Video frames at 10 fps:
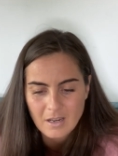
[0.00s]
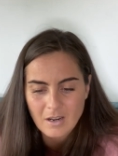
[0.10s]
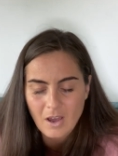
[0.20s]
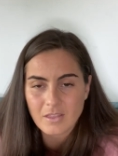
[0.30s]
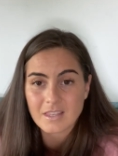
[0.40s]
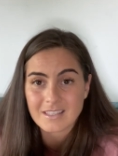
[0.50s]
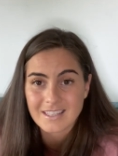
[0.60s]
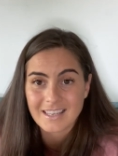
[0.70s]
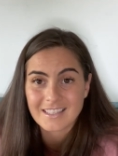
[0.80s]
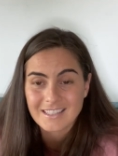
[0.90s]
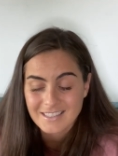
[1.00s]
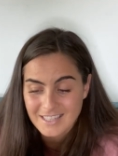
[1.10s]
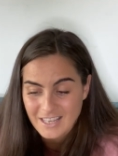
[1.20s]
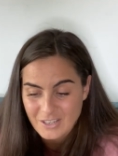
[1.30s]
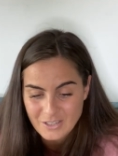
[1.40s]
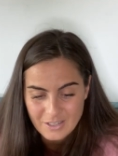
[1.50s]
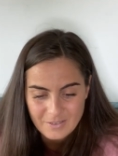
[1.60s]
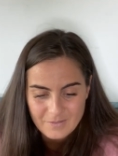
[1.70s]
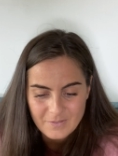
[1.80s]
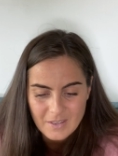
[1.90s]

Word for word: not the second intention